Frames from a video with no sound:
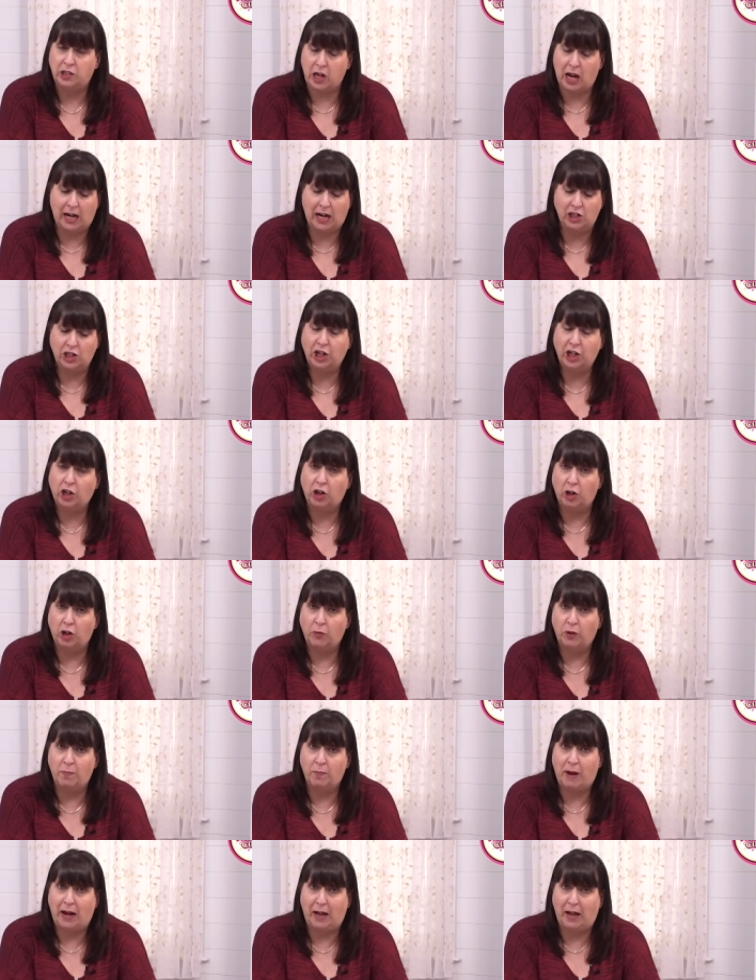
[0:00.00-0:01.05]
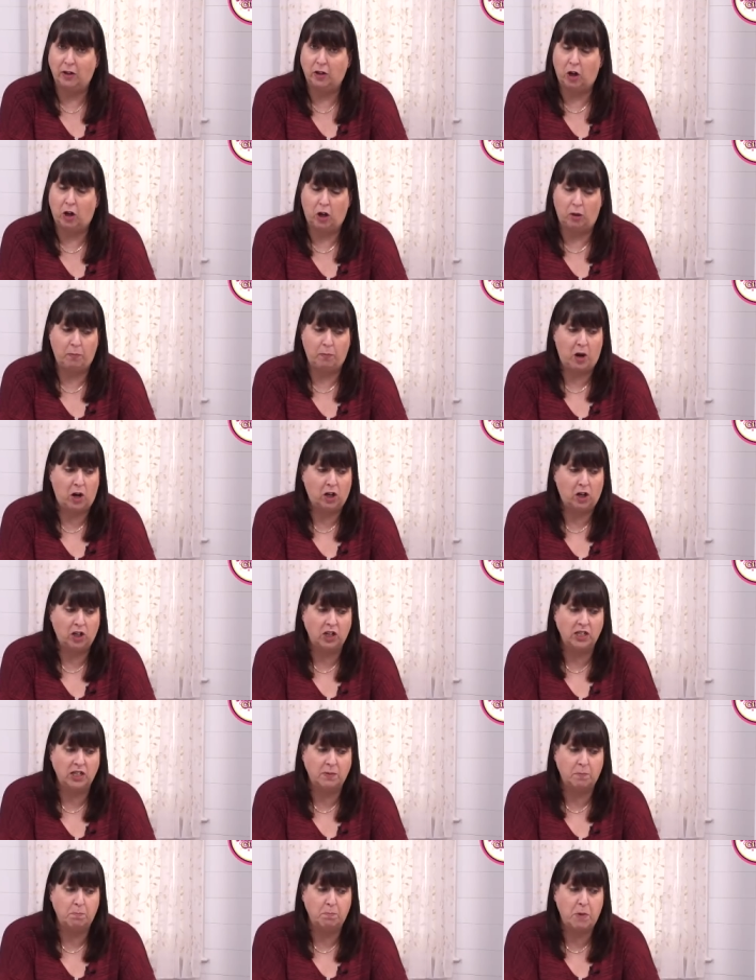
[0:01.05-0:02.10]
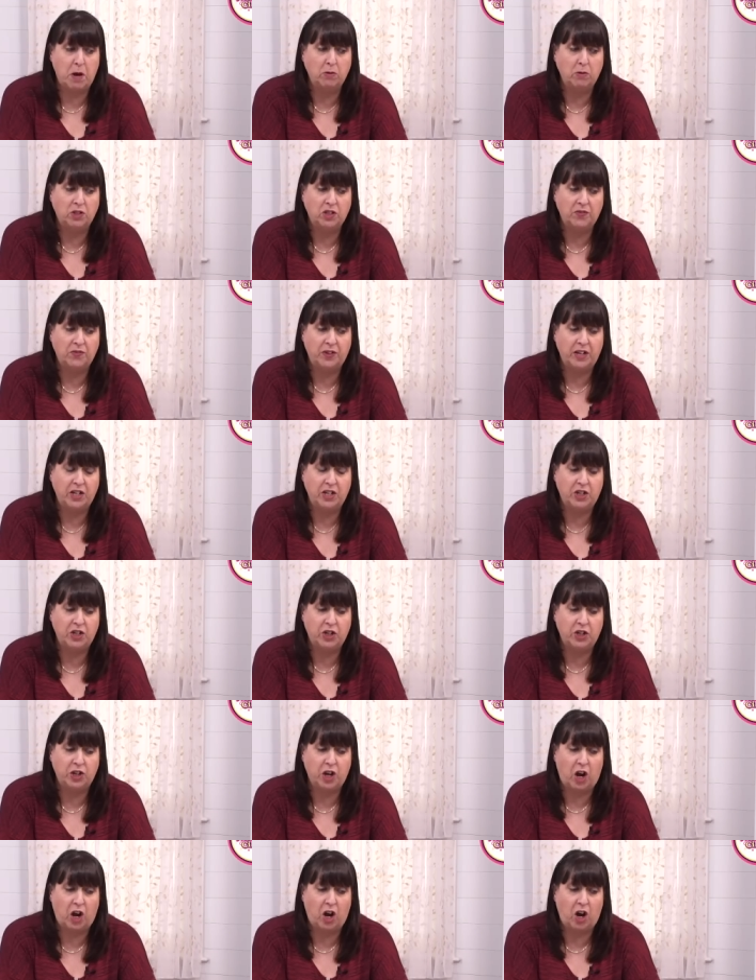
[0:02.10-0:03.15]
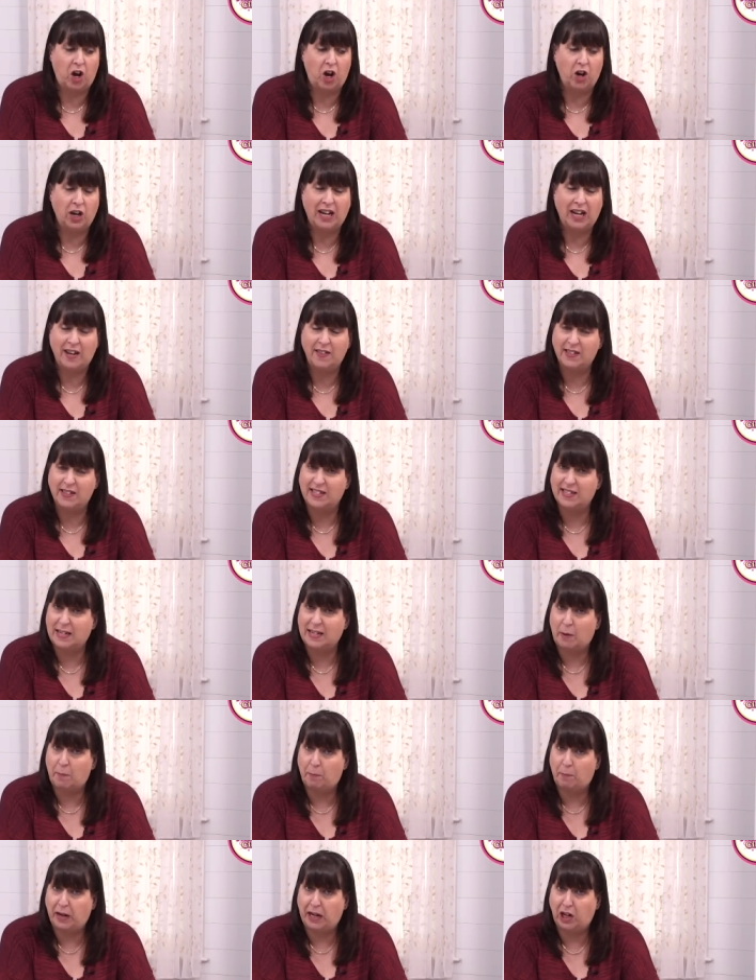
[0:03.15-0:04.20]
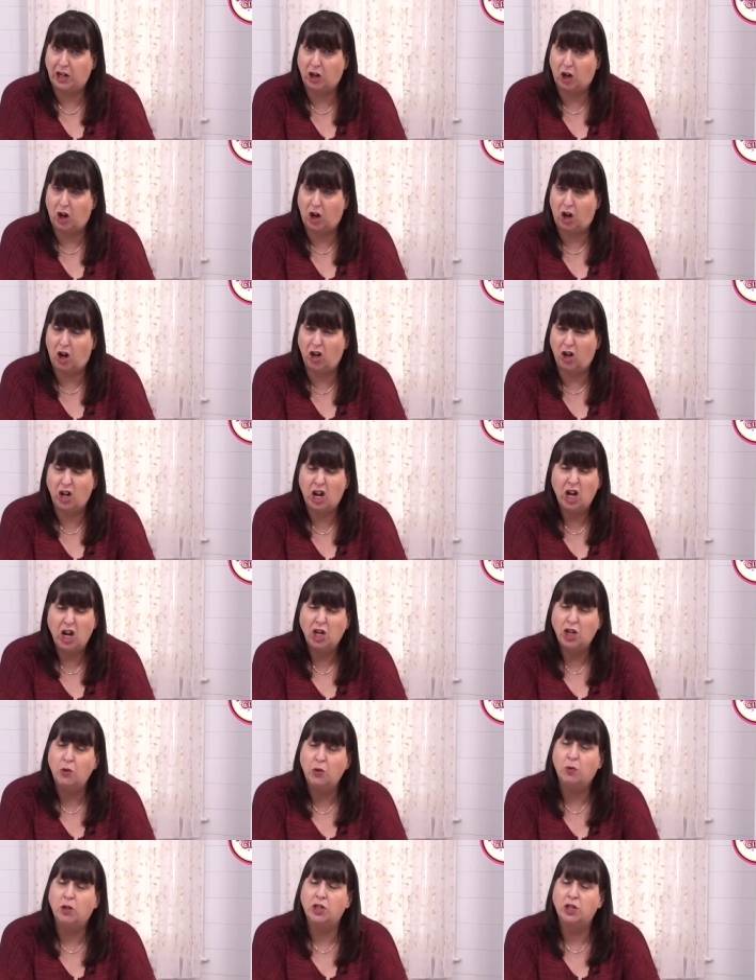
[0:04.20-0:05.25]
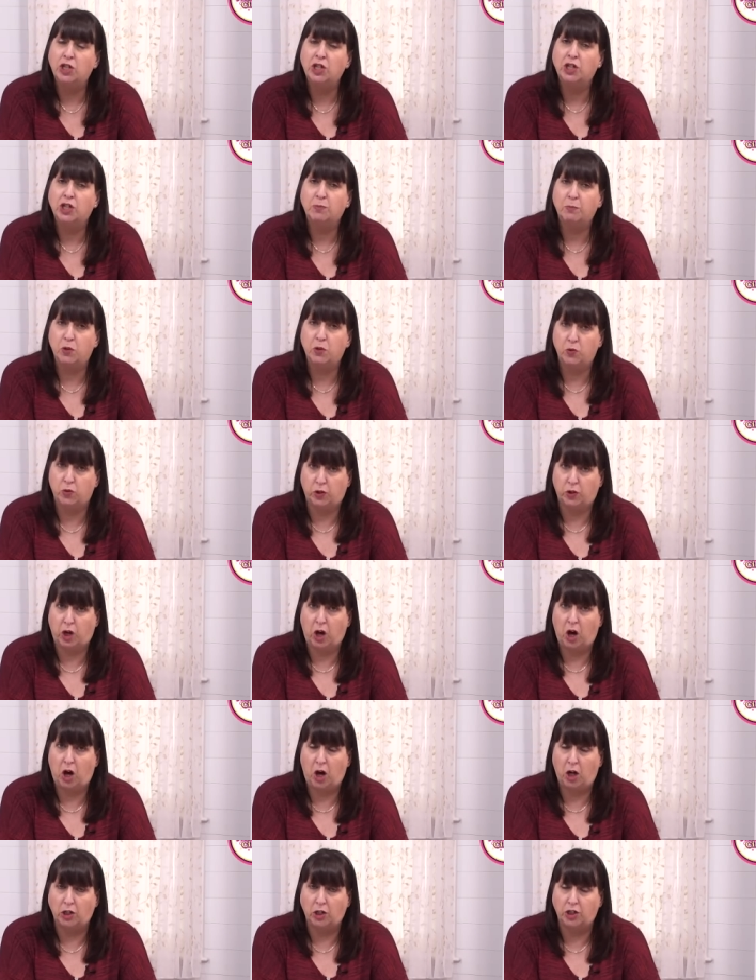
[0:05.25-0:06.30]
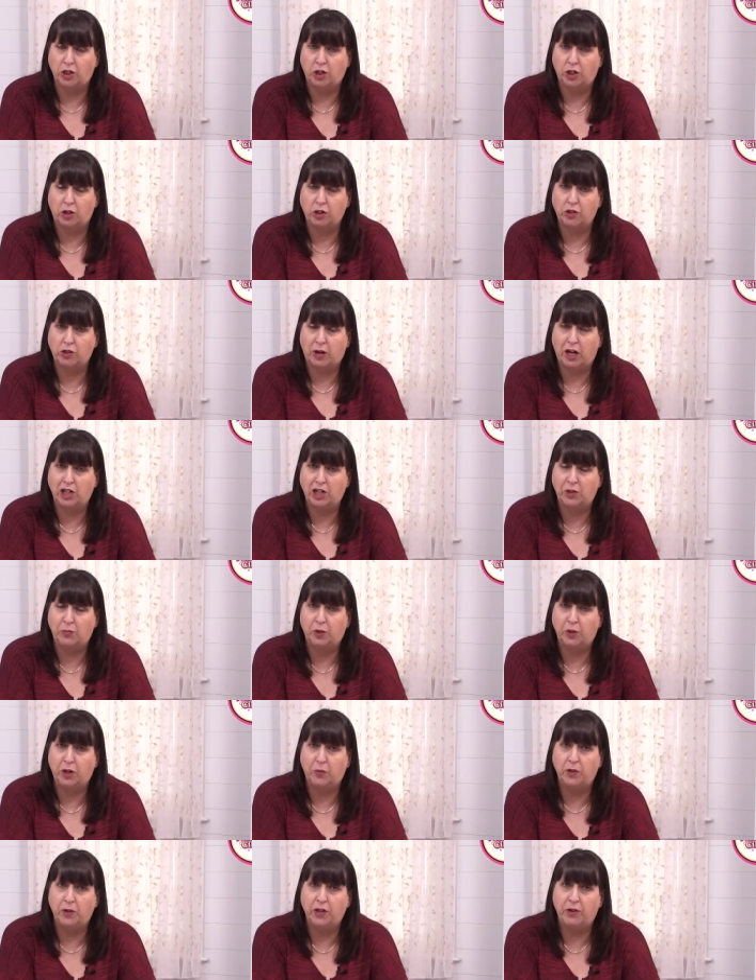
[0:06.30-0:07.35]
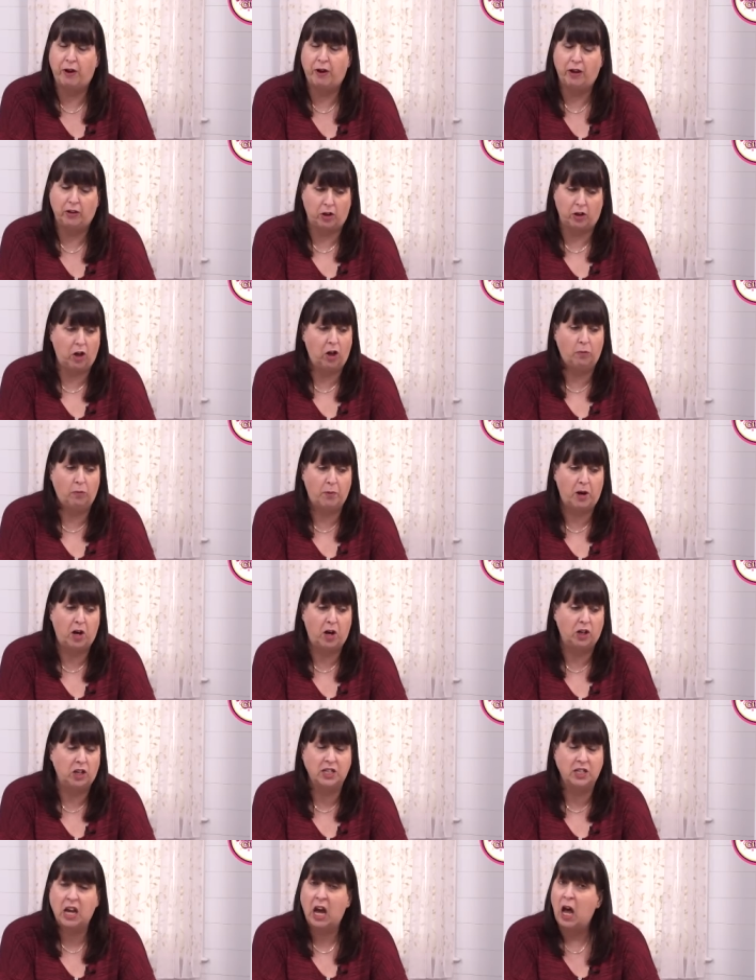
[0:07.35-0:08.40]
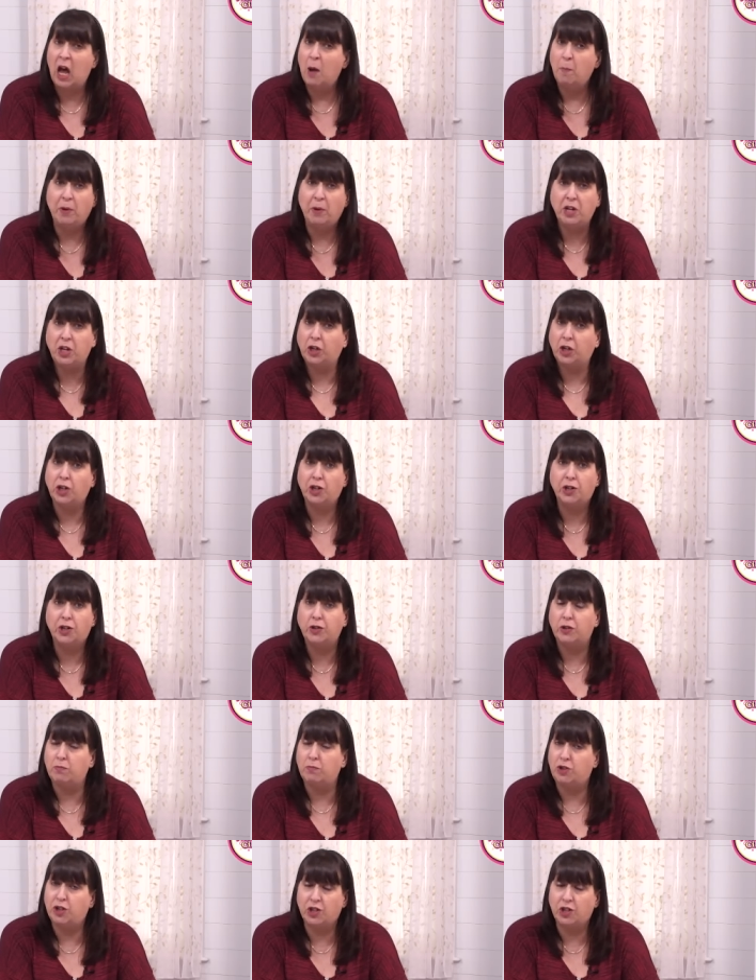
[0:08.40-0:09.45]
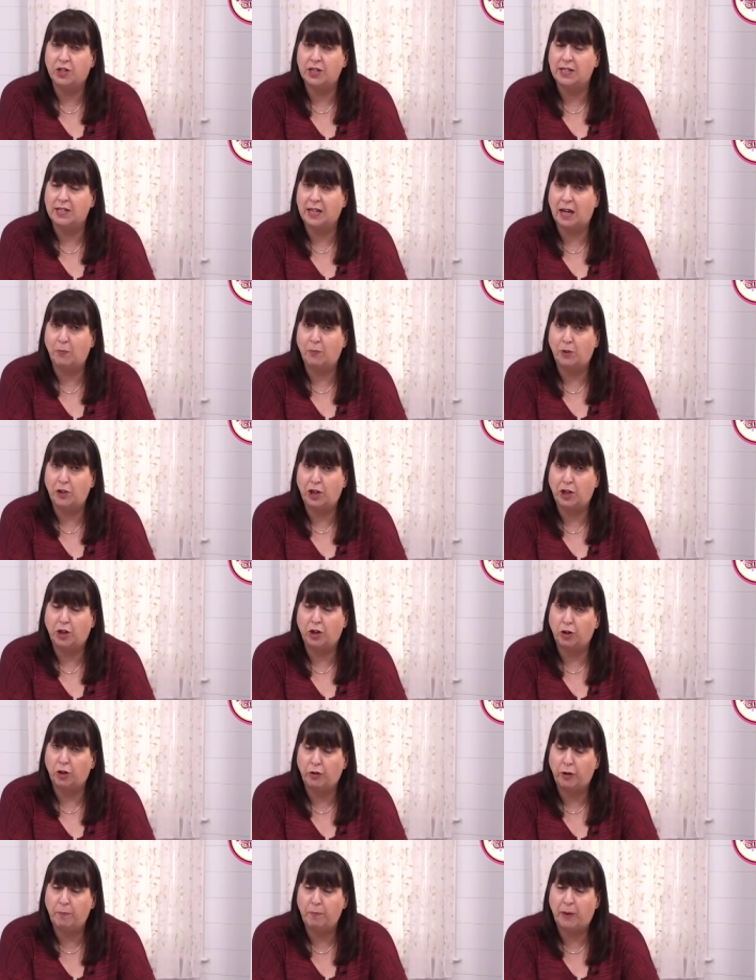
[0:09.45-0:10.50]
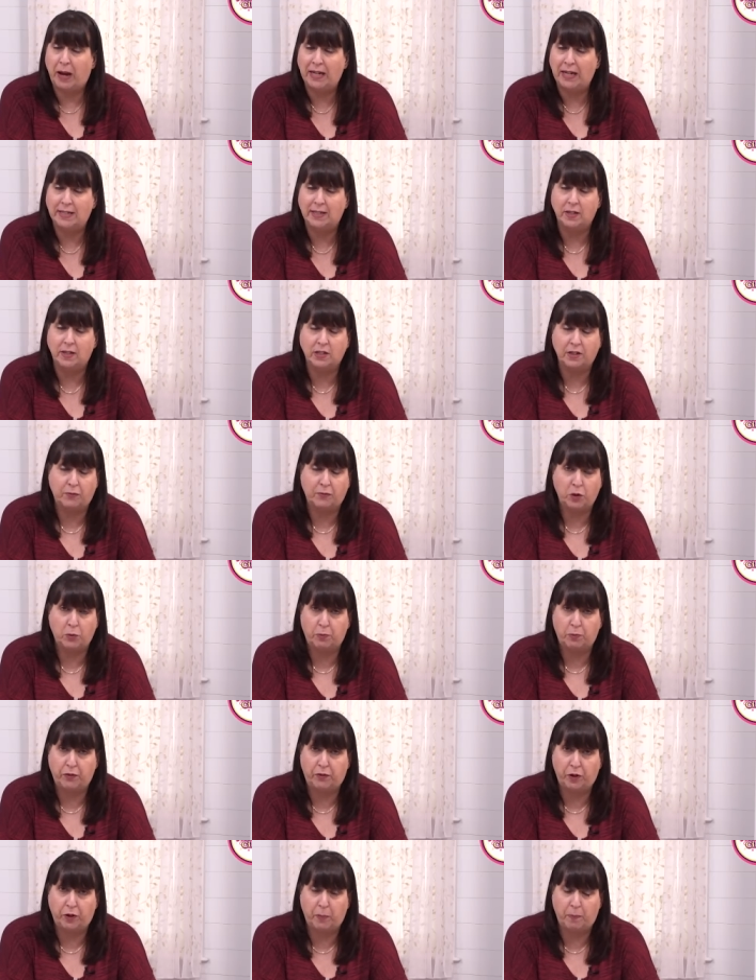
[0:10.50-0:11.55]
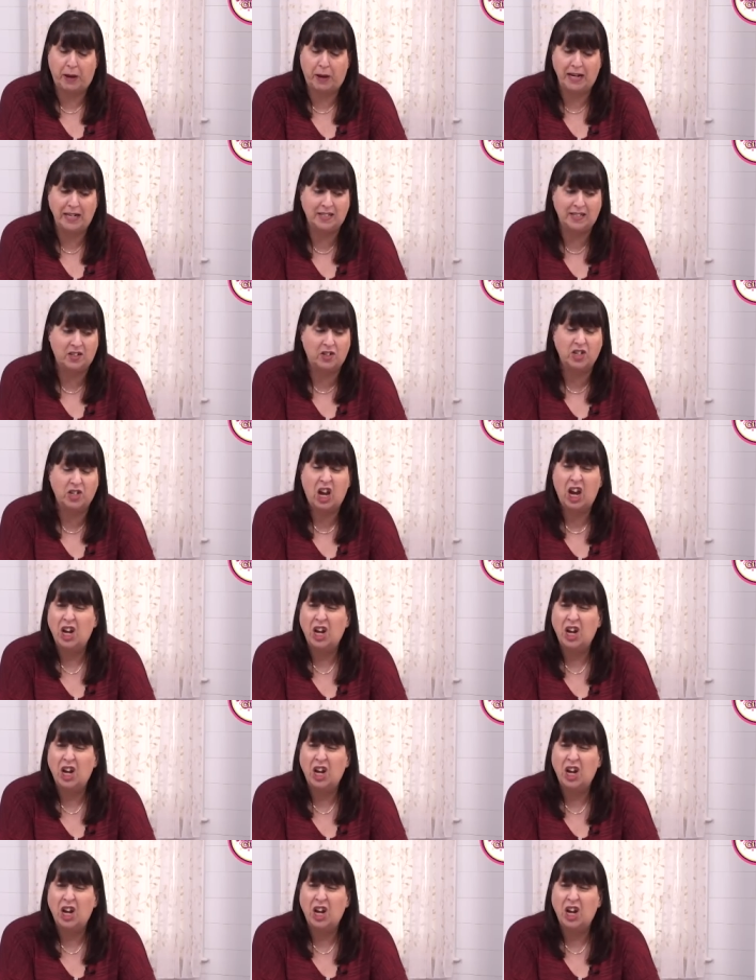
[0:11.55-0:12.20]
actually colour with my alcohol markers, most of it done on either stamping card. You want a smooth cardstock to actually work with your alcohol markers, but you could do them just the same with your colouring pencils. If you prefer pencils,